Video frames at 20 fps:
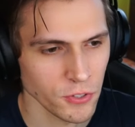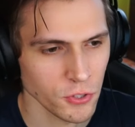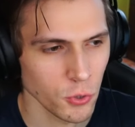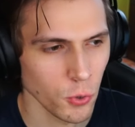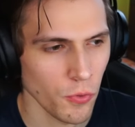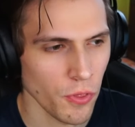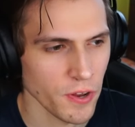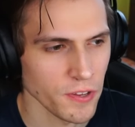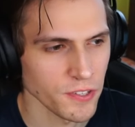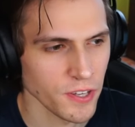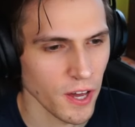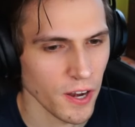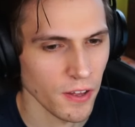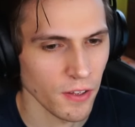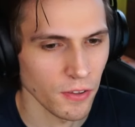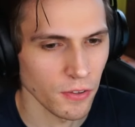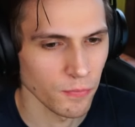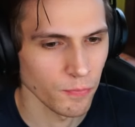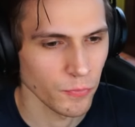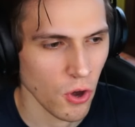It's cool that he's
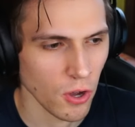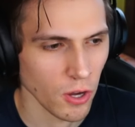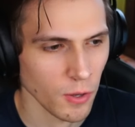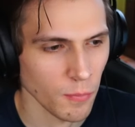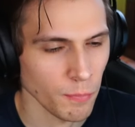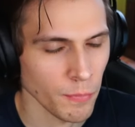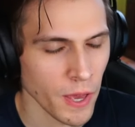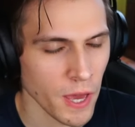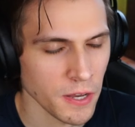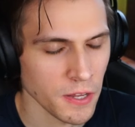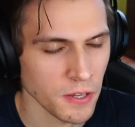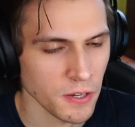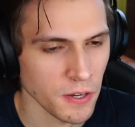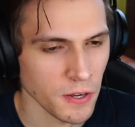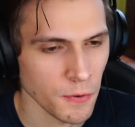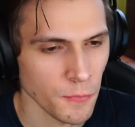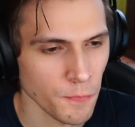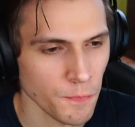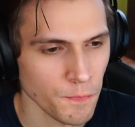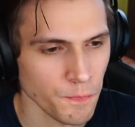got a dog
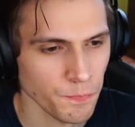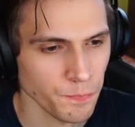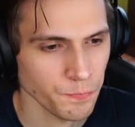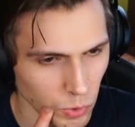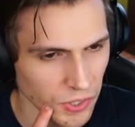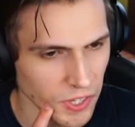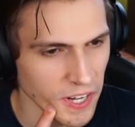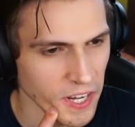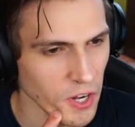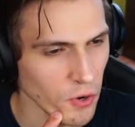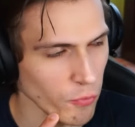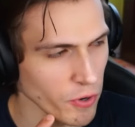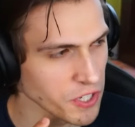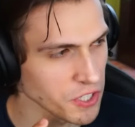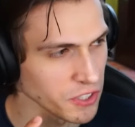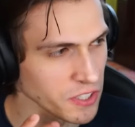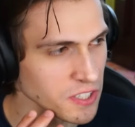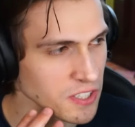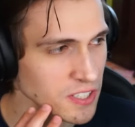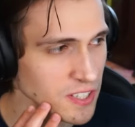companion now. One that he
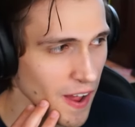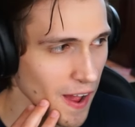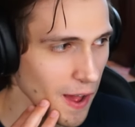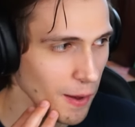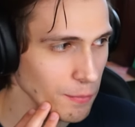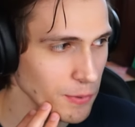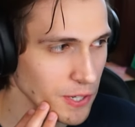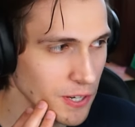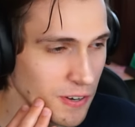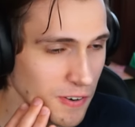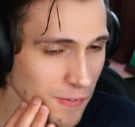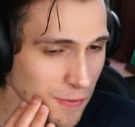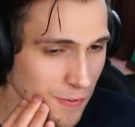originally stabbed.